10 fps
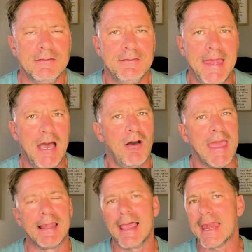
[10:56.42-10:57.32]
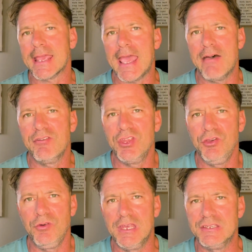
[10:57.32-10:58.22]
Now, Atlantic
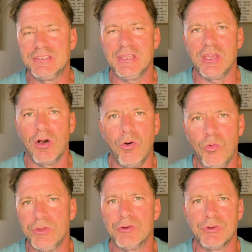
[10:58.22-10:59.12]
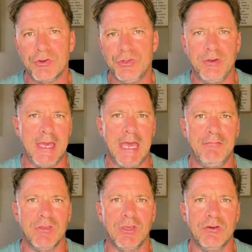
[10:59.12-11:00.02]
Avenue is the only road you
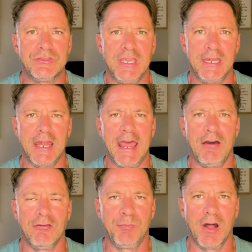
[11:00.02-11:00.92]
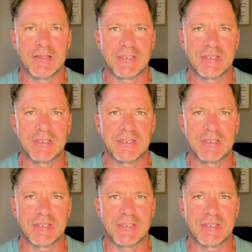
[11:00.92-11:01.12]
have that goes in and out of Ponce